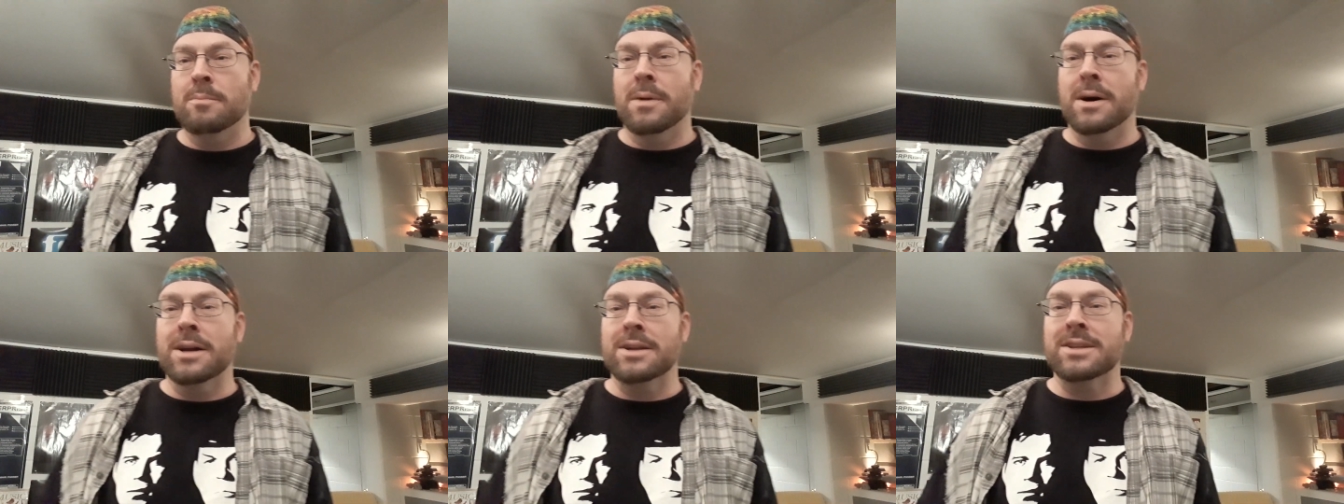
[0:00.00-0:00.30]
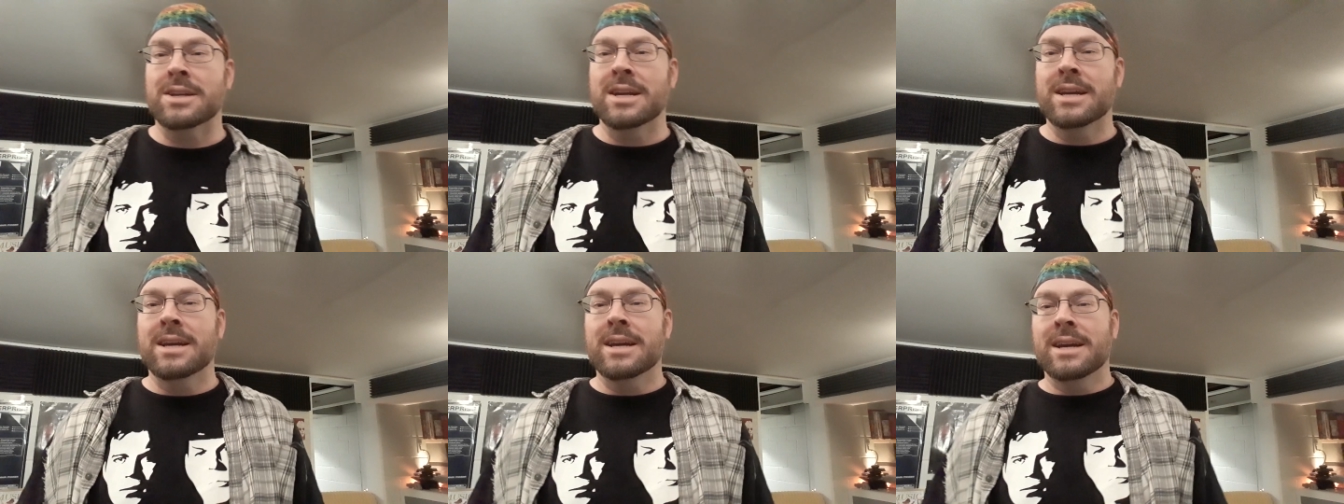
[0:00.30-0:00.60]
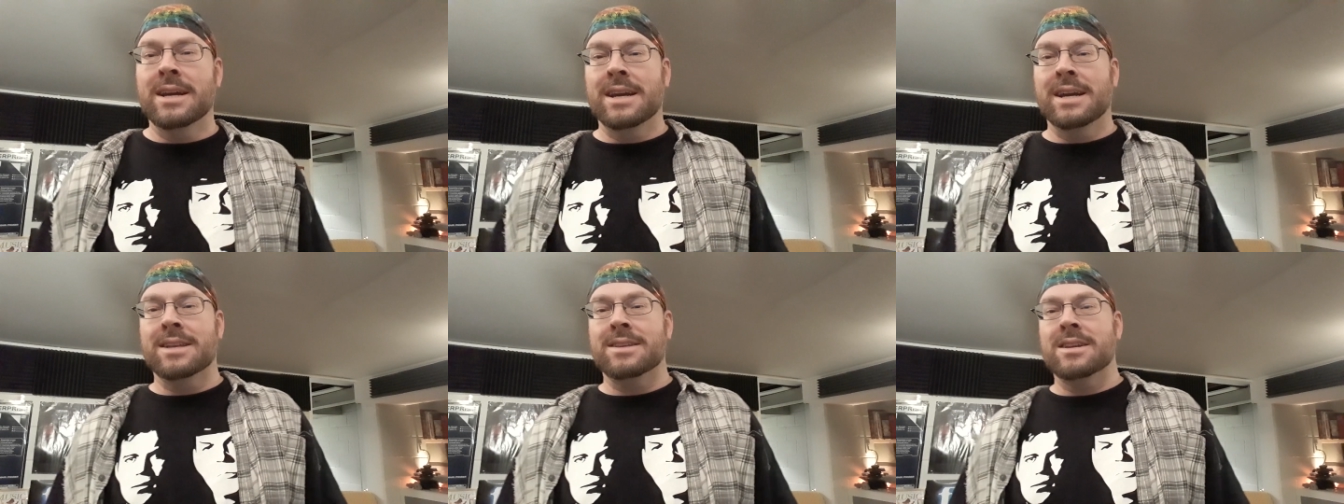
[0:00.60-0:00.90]
but
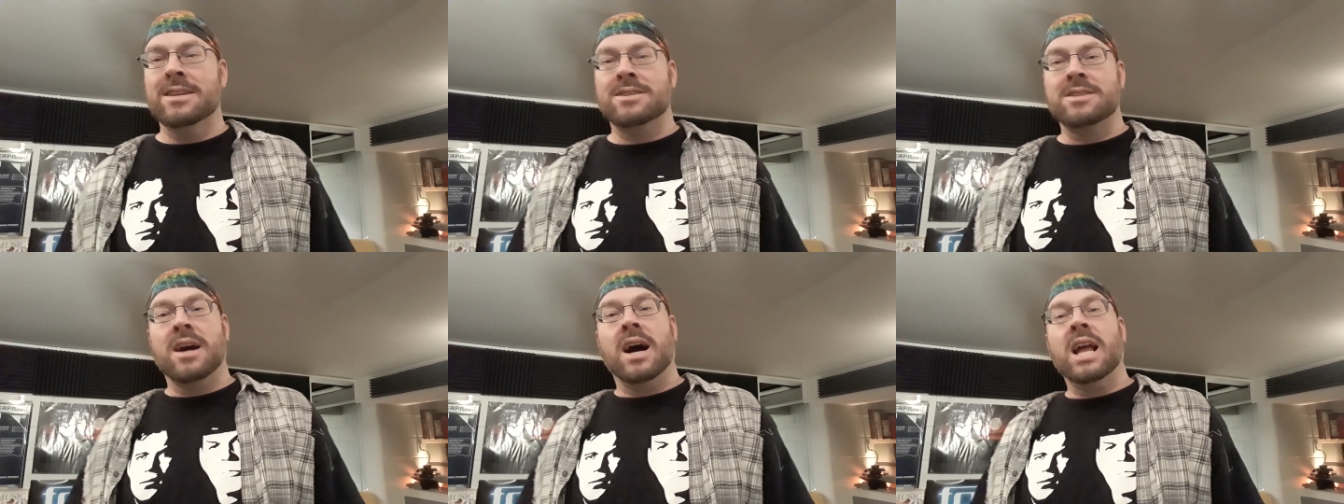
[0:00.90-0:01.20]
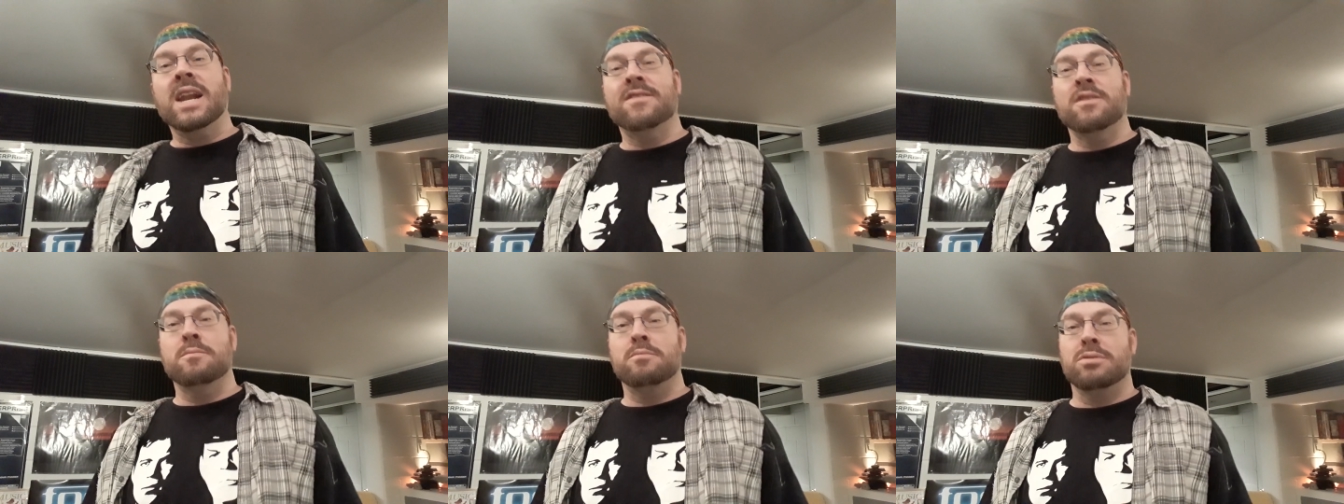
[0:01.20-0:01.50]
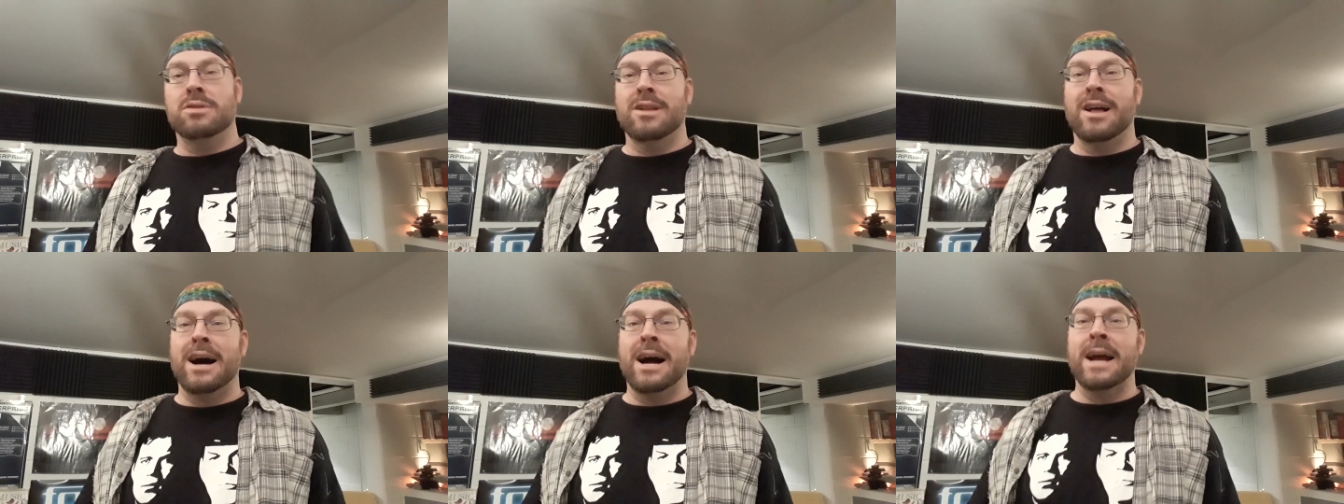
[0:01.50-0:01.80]
it's kind of
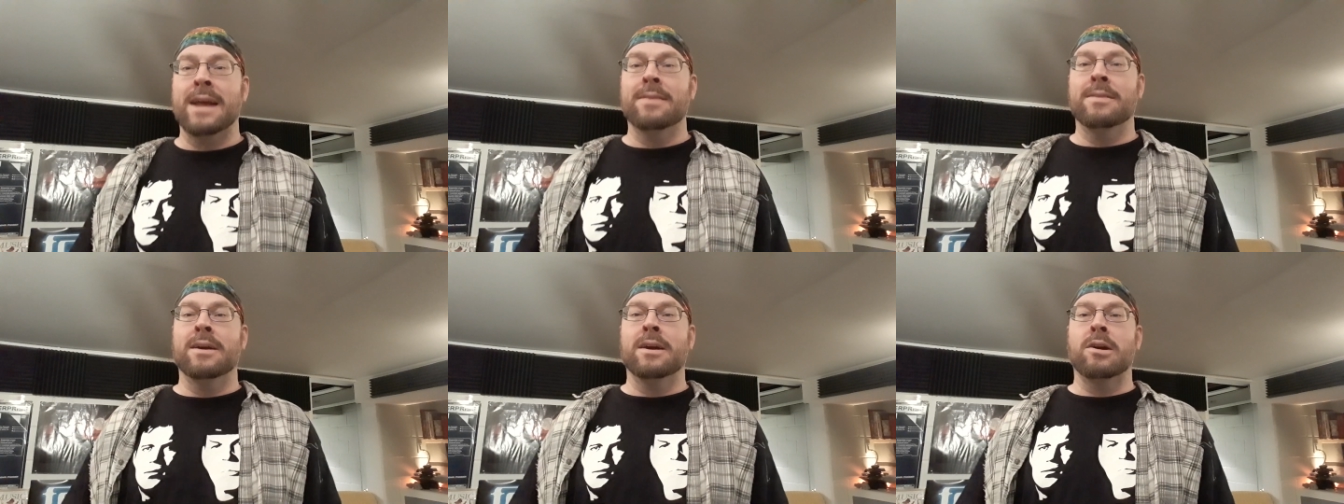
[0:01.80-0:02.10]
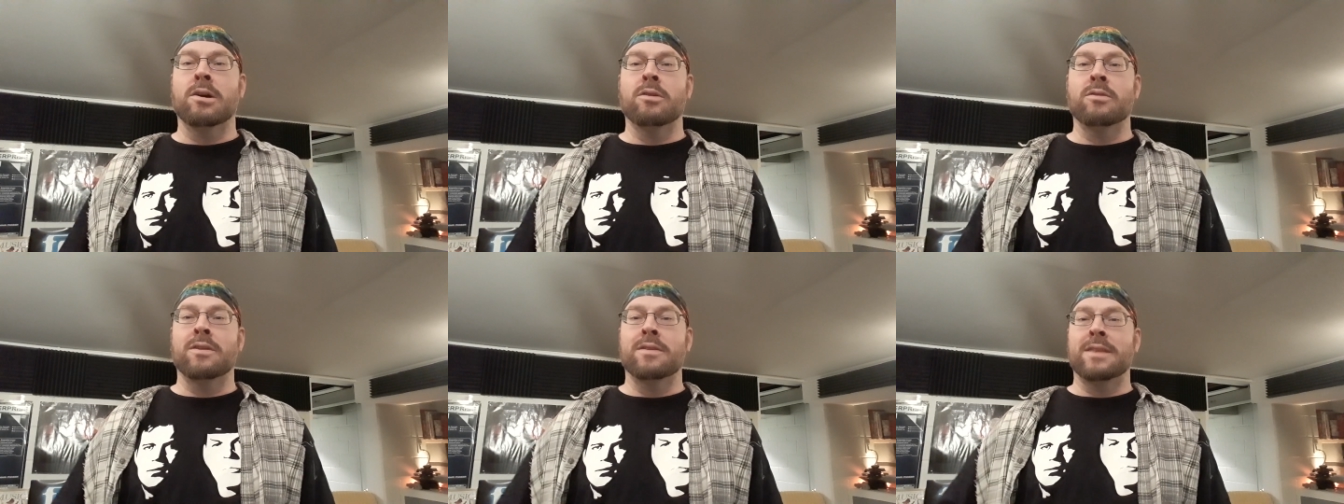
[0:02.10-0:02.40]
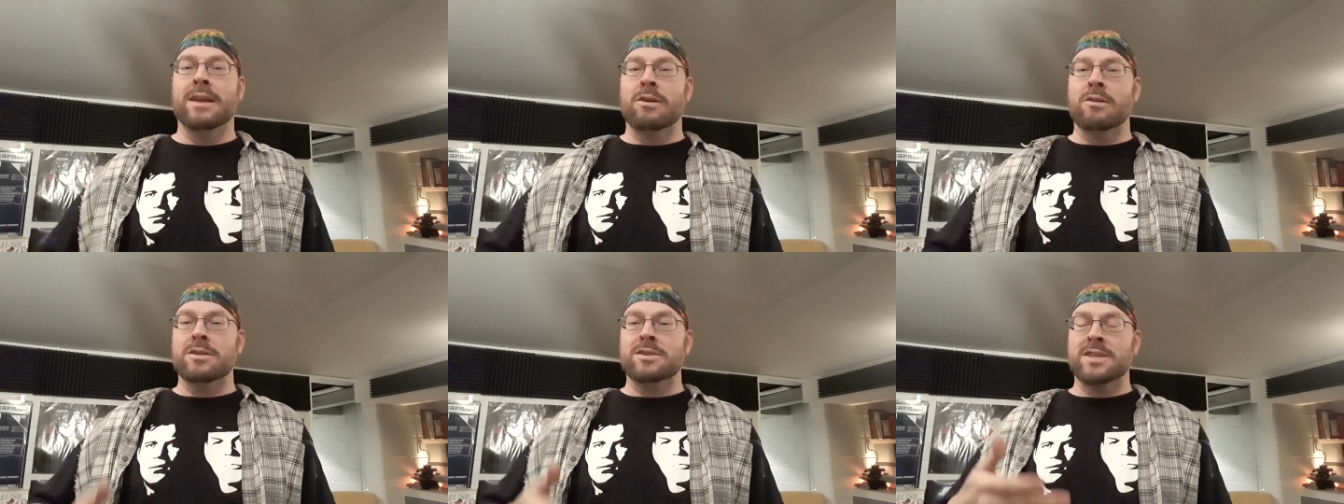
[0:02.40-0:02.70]
implied there that
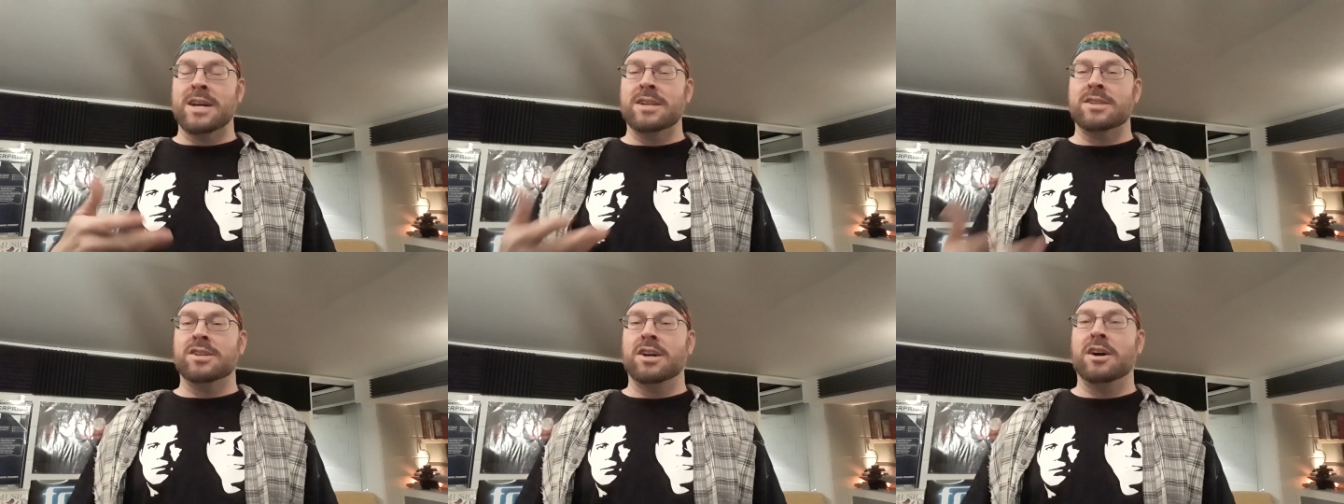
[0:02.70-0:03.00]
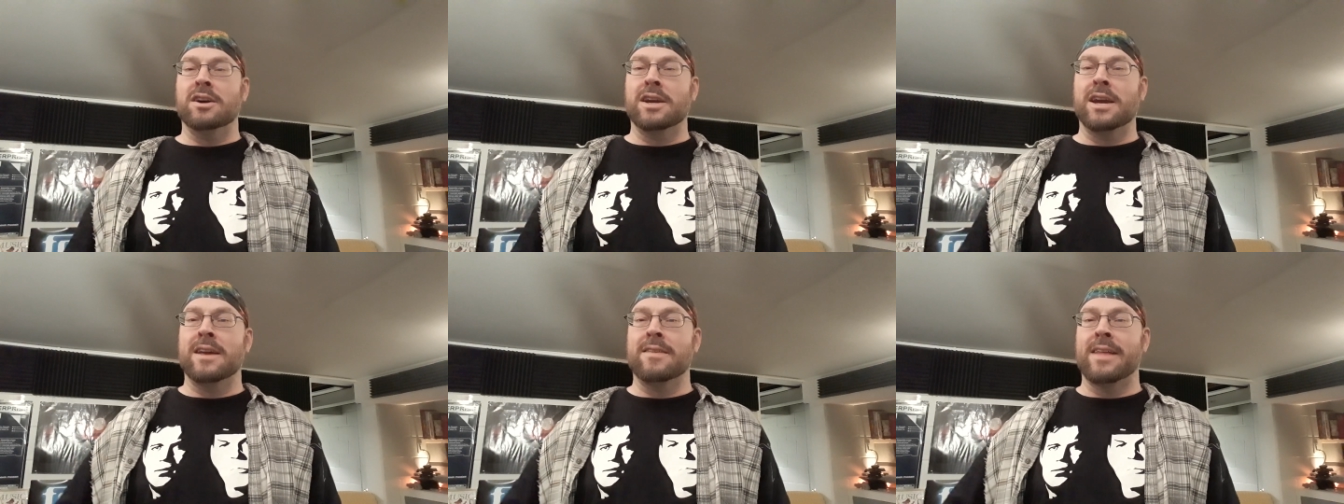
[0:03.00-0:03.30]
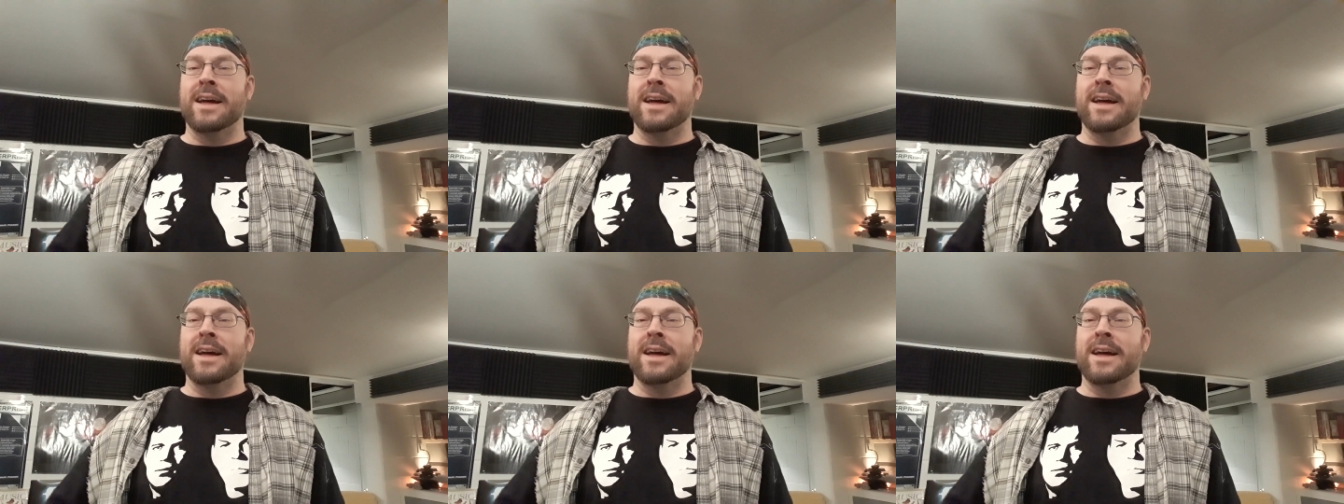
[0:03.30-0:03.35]
there is that tonguing,